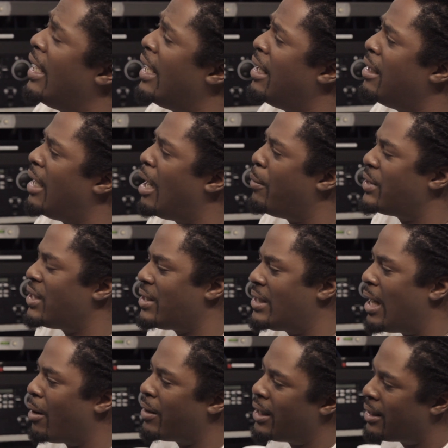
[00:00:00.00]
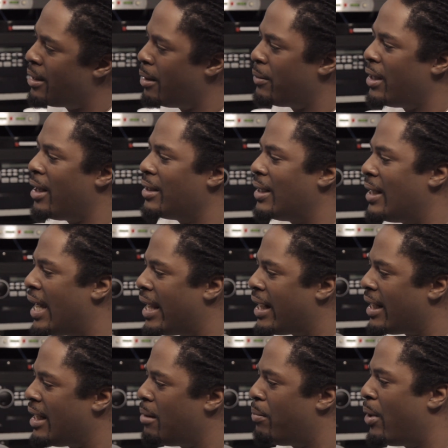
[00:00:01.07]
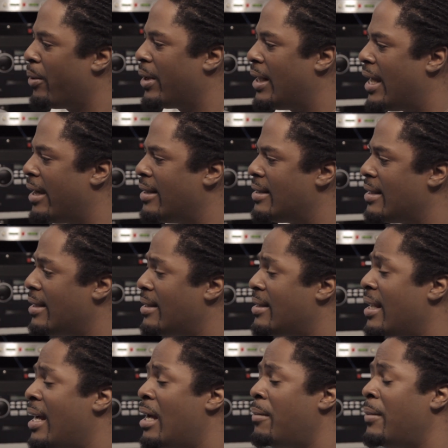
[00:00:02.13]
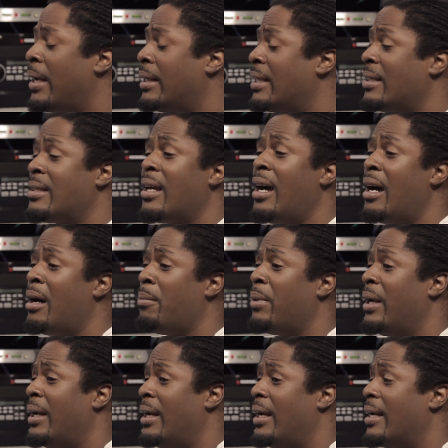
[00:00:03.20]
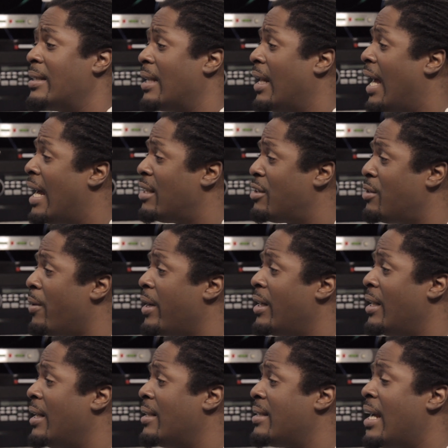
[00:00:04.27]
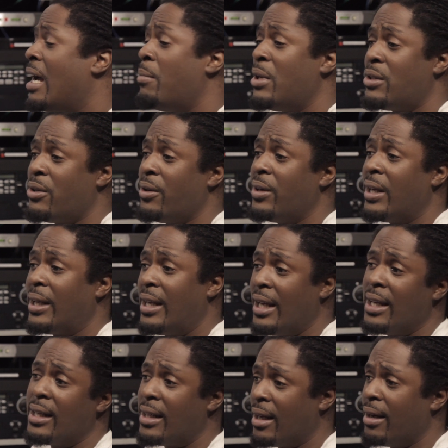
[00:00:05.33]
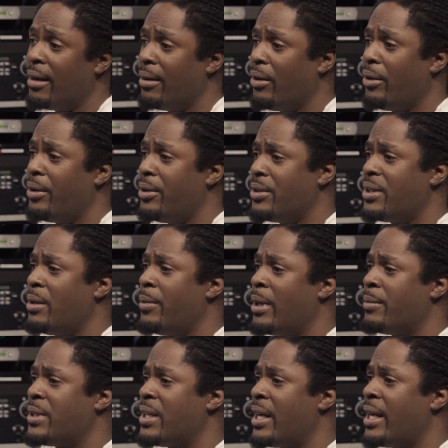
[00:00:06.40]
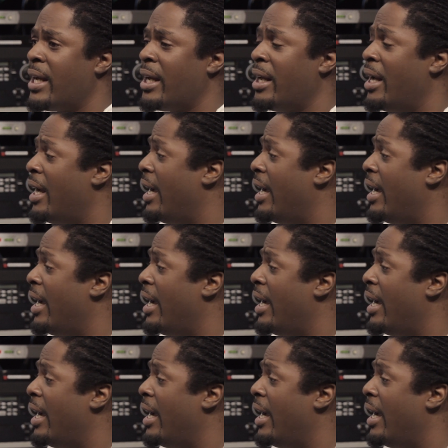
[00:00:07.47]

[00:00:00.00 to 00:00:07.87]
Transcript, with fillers: And uh, I was just talking to Gipp the other night, and he broke it down. He said the time at the top is a lot shorter than the time it took to get there. You see what I'm saying?